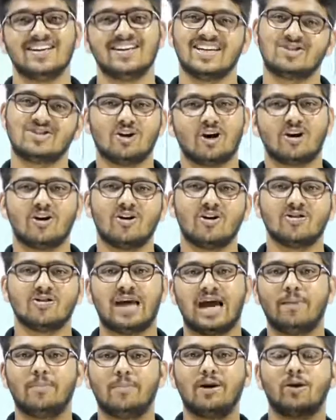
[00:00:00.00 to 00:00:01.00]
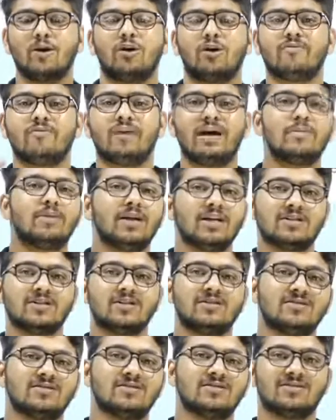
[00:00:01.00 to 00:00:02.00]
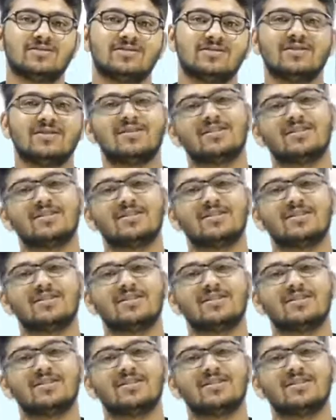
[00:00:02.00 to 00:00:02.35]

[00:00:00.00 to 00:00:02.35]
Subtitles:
Yes or no? The amplitude of vibrations.